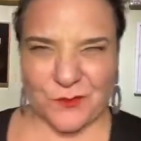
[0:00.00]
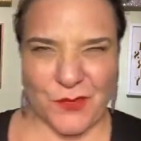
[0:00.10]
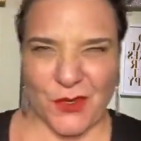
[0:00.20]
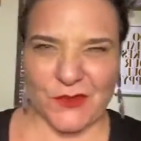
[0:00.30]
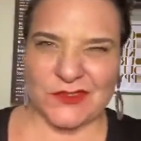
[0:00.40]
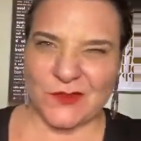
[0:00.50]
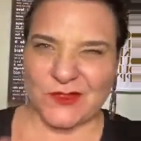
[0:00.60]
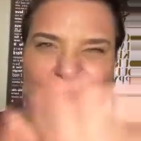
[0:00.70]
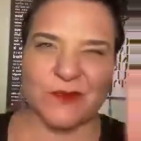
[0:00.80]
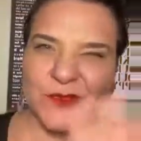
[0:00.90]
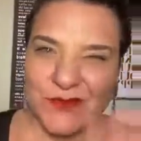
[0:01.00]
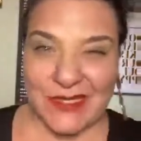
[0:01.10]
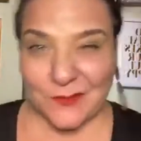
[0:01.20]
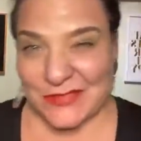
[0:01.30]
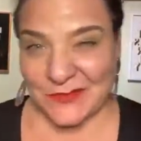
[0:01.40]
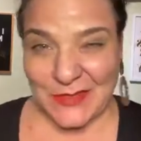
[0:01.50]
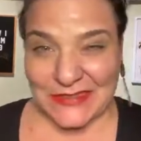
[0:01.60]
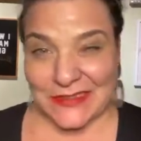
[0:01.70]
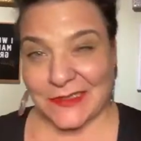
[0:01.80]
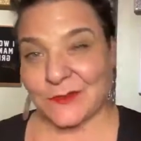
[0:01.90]
bonus one because we got the numbers
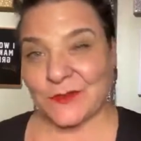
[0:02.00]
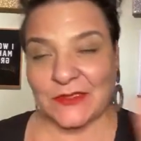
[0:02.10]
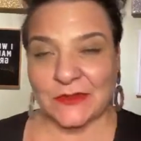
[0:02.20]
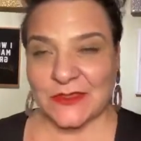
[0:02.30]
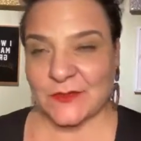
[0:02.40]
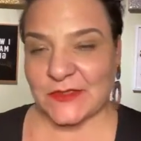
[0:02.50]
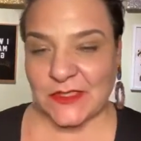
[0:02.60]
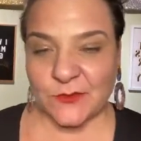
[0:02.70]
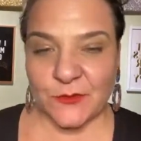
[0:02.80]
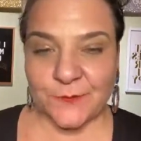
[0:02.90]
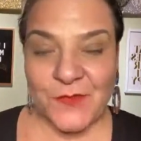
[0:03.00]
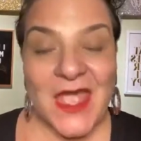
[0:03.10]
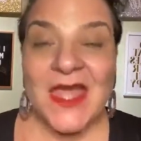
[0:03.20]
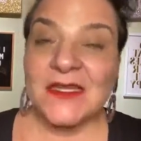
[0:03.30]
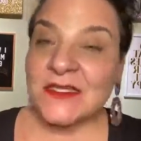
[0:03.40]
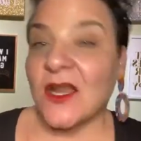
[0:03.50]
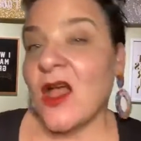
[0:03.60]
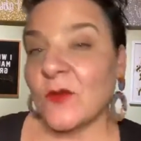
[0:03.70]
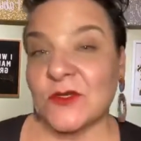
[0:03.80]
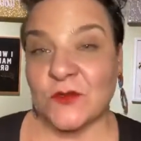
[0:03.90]
mixed up, but that's beside the point. Tonight
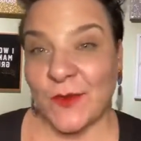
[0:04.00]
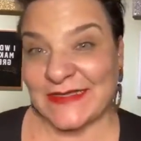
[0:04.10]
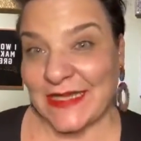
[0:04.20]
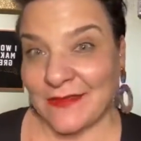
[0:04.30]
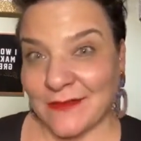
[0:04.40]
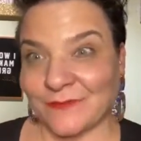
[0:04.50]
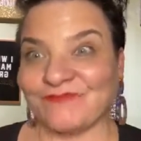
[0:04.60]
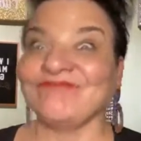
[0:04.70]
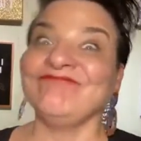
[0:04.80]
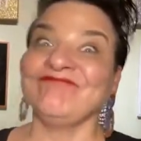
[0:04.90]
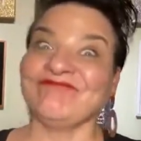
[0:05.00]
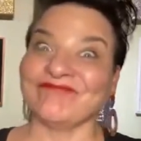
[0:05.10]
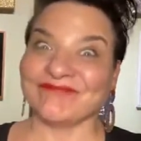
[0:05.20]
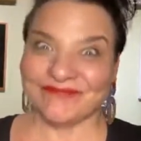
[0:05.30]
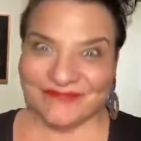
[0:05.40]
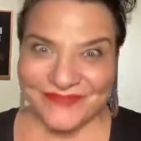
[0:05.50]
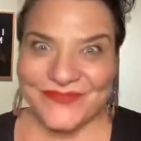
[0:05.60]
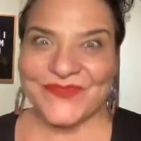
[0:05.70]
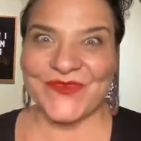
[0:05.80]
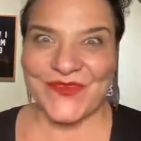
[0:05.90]
I want to talk about death. Hmm,
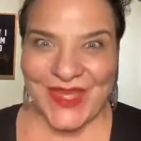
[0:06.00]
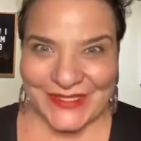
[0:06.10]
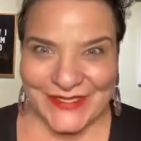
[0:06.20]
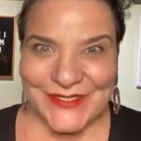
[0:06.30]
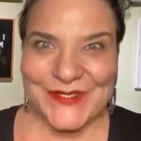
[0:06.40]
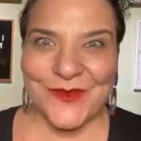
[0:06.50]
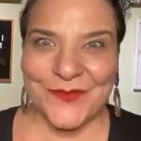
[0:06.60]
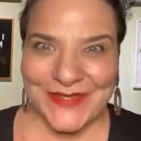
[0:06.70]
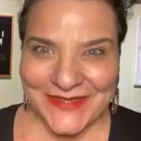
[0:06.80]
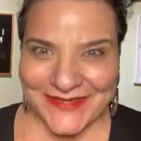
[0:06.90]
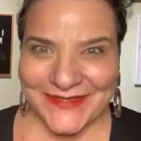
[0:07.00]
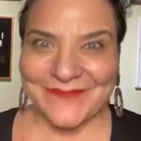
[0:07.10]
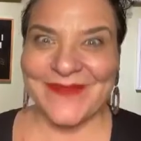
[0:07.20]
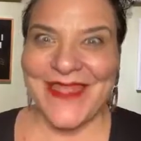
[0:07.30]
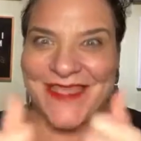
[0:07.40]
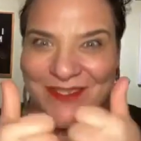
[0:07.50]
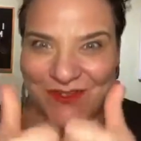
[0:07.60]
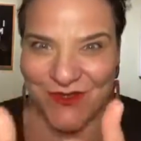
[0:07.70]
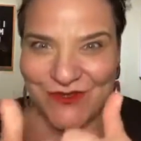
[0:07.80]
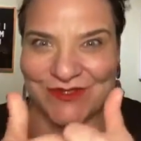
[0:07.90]
fun topic.
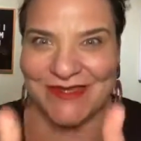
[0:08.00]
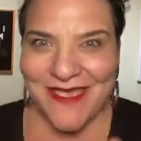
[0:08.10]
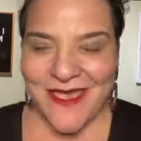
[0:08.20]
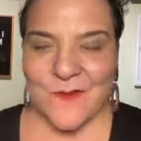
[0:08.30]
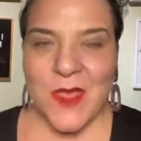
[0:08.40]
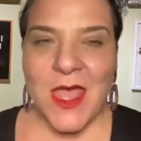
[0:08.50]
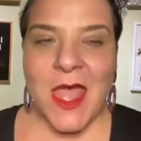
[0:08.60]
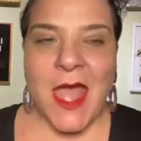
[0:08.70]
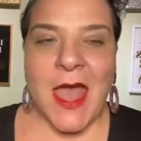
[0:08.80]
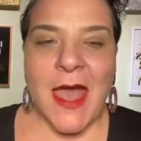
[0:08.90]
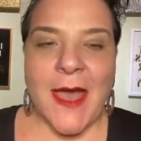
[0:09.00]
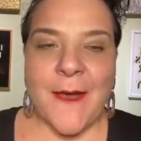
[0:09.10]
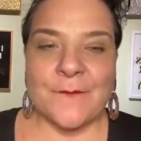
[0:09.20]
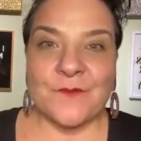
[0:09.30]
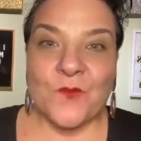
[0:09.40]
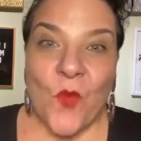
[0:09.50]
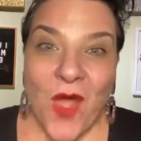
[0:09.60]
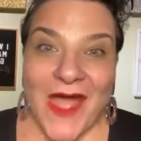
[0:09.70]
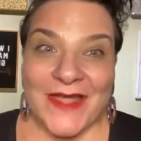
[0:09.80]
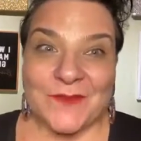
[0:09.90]
Go, Sam. Um,
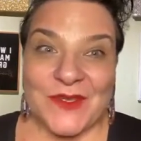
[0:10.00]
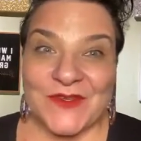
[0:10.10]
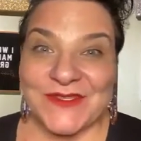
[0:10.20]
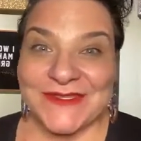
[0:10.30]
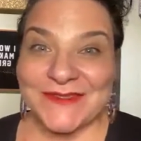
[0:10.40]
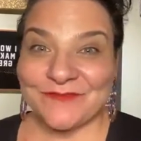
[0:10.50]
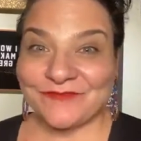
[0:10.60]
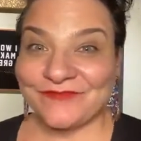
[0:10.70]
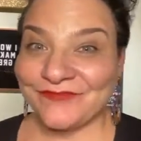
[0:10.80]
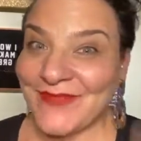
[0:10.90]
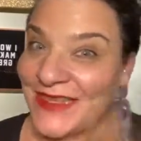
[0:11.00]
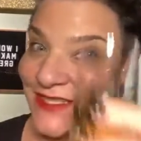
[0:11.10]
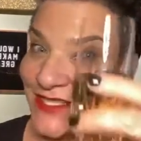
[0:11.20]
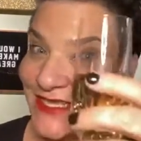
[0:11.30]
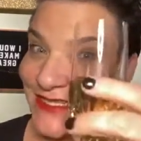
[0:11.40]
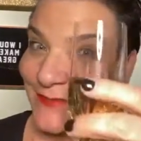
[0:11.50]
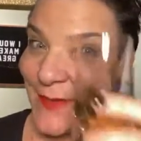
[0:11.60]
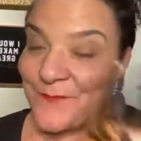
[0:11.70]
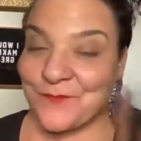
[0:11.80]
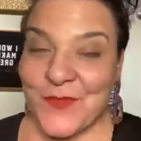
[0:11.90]
why? Because, cheers,
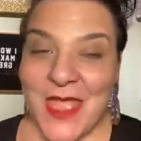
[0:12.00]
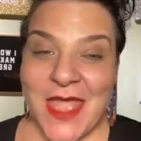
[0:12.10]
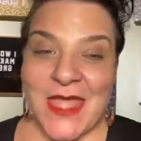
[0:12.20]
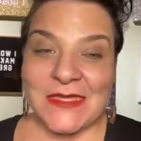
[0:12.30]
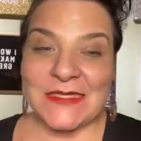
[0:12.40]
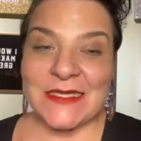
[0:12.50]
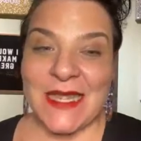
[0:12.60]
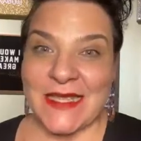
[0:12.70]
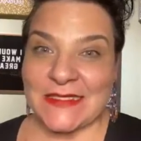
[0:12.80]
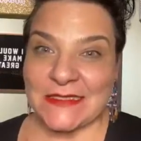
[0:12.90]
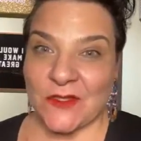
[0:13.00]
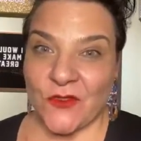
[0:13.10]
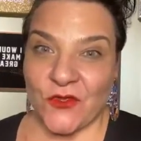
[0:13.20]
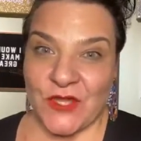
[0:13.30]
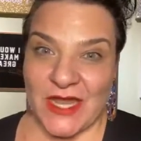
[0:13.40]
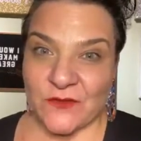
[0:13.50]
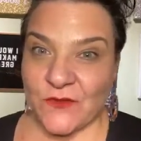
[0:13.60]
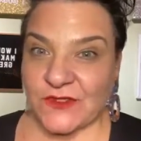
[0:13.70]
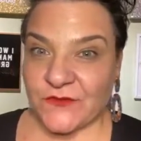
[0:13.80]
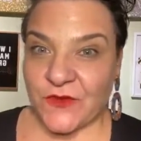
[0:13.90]
Mum. Today is the third
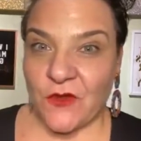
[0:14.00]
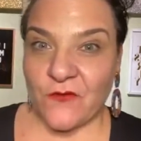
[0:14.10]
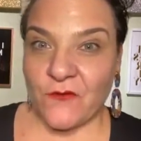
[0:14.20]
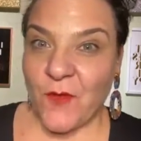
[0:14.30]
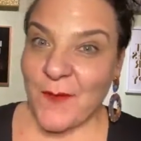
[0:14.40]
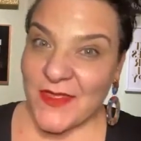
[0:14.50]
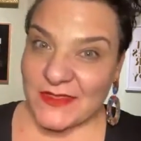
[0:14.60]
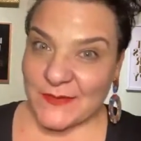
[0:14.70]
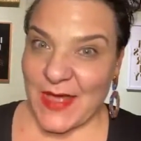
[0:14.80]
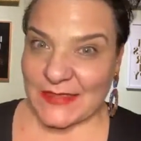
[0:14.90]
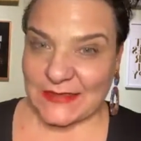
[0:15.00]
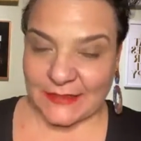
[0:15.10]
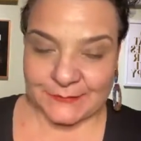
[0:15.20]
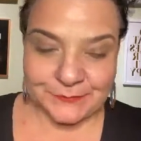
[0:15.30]
anniversary of my mother's passing.